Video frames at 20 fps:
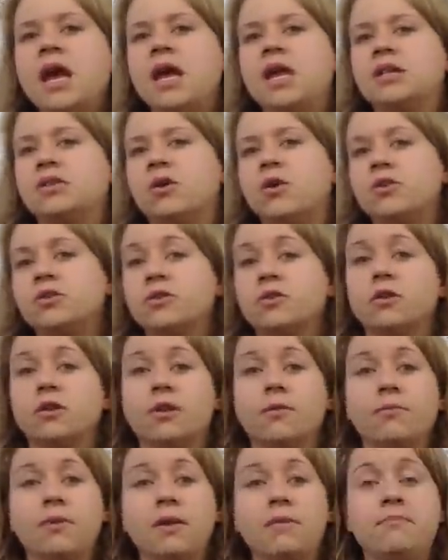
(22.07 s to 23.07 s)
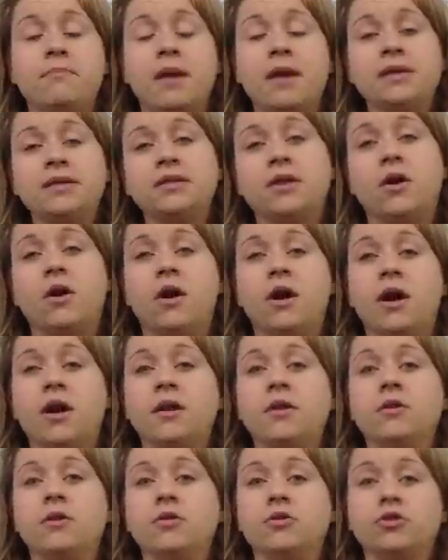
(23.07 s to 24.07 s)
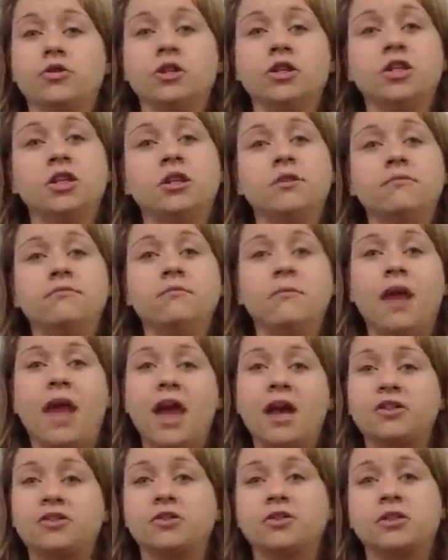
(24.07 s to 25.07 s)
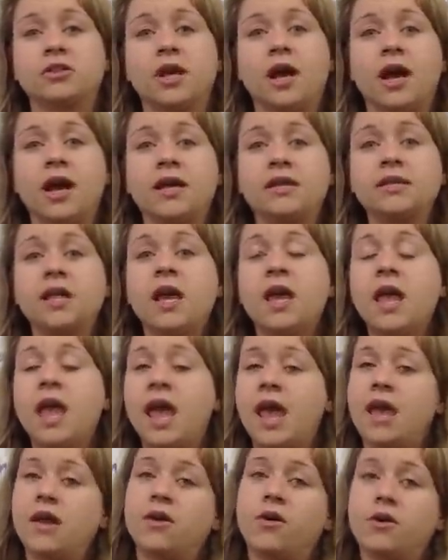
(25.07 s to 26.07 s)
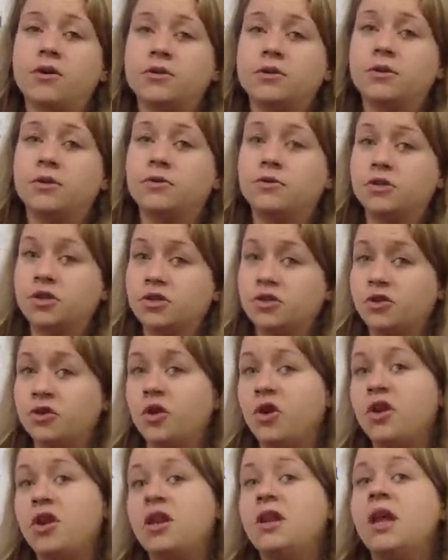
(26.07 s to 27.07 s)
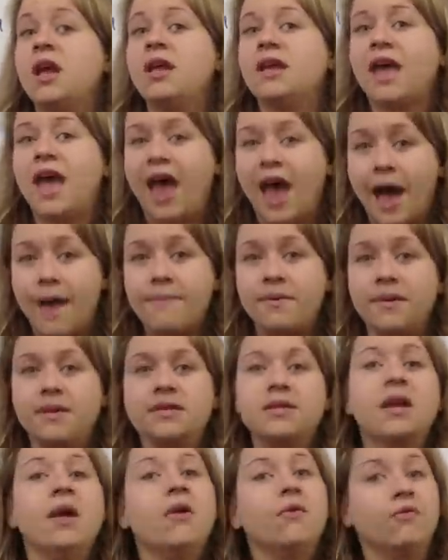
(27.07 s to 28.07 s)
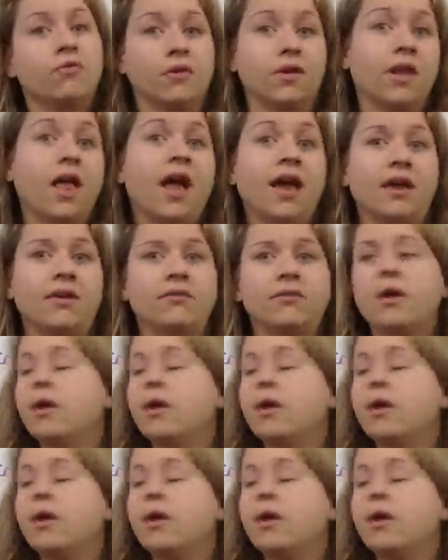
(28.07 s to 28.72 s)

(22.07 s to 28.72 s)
It's also going to be based on nutrition, exercise, and also just good habits for life.